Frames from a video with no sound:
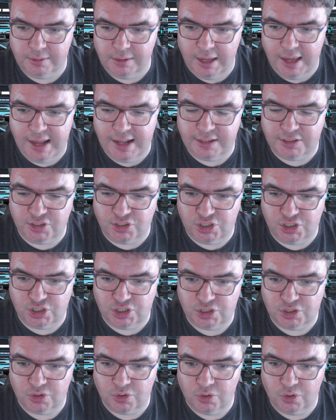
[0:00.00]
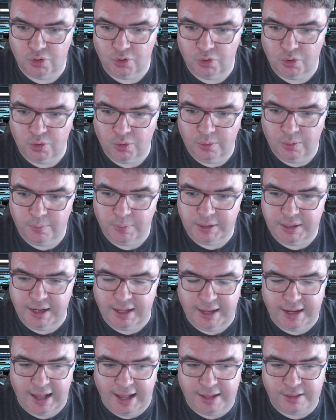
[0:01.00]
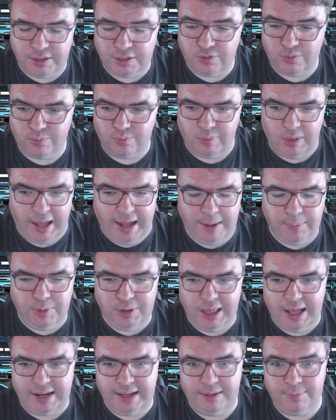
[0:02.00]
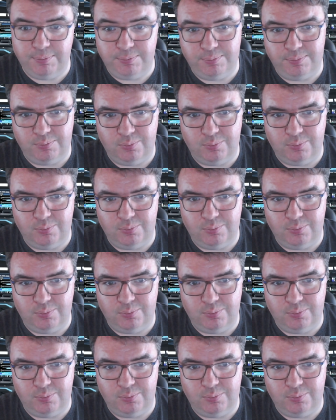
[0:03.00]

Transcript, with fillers: It's, but yeah, like I, I'm glad I